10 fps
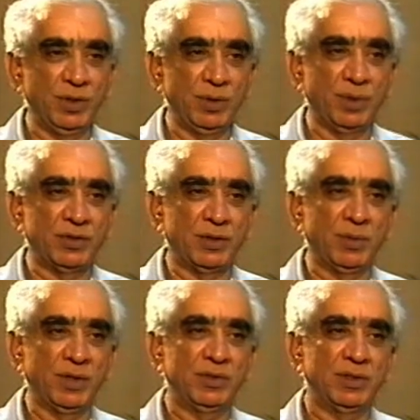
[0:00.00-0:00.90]
the US
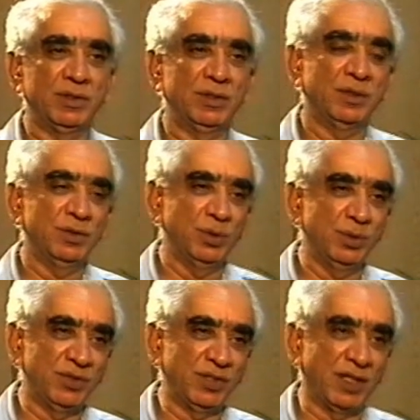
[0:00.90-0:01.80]
administration,
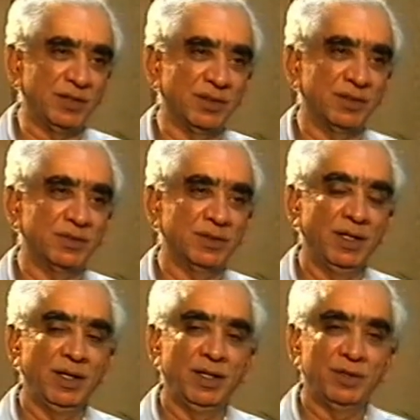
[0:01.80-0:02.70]
to the senators,
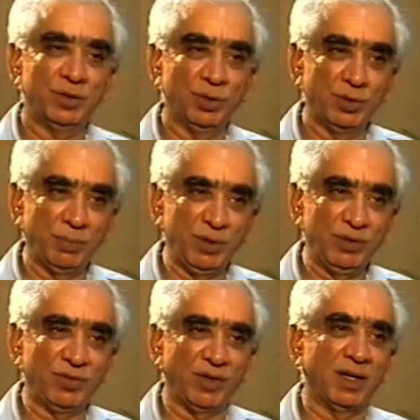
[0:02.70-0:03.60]
to the
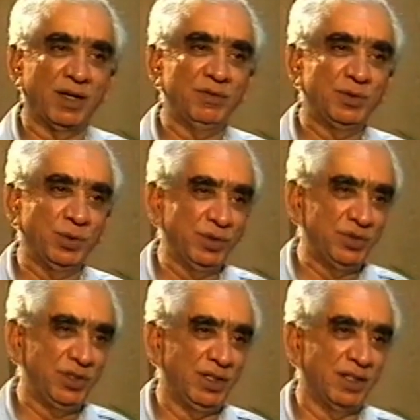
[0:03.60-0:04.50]
P5, to the
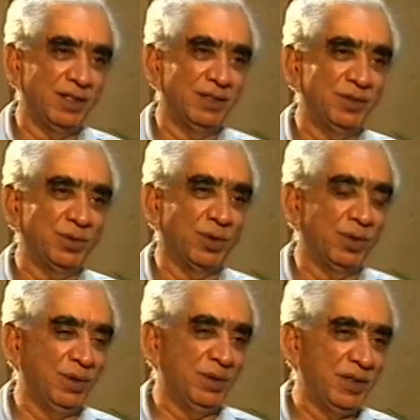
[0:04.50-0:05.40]
G8, to
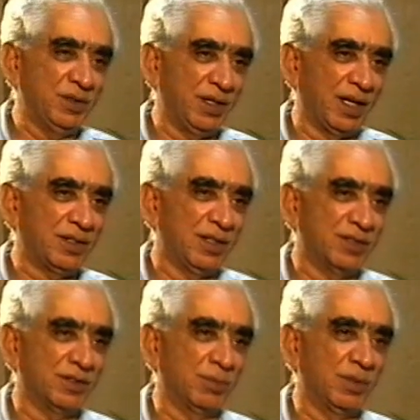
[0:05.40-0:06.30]
all international
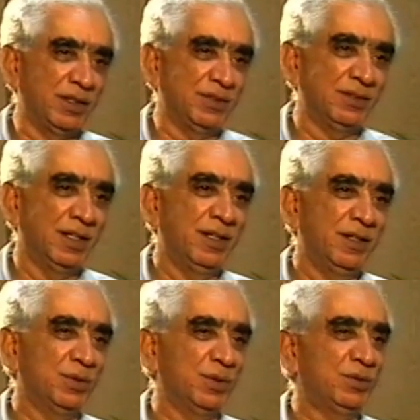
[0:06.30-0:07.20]
assemblies
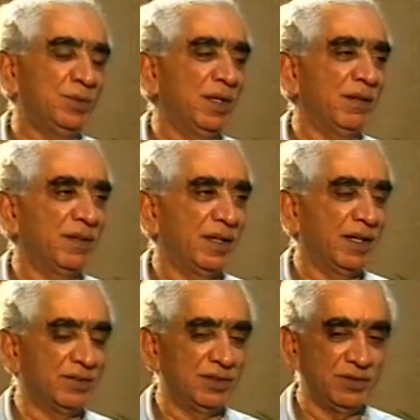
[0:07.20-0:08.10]
to which we have had
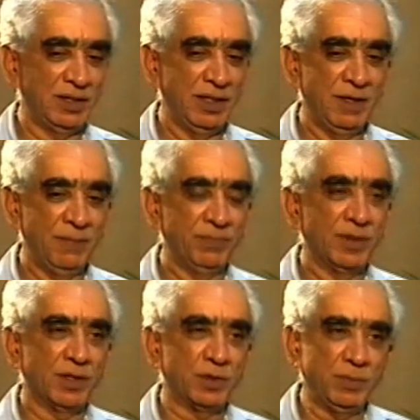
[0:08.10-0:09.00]
access.
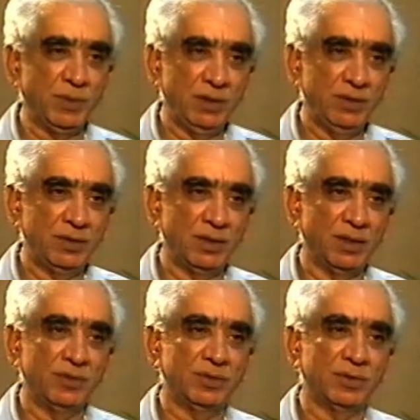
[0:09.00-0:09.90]
Kashmir
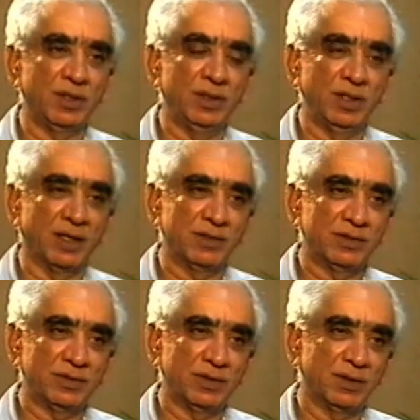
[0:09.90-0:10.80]
is
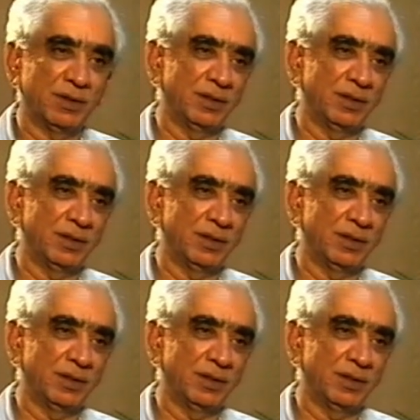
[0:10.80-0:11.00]
India's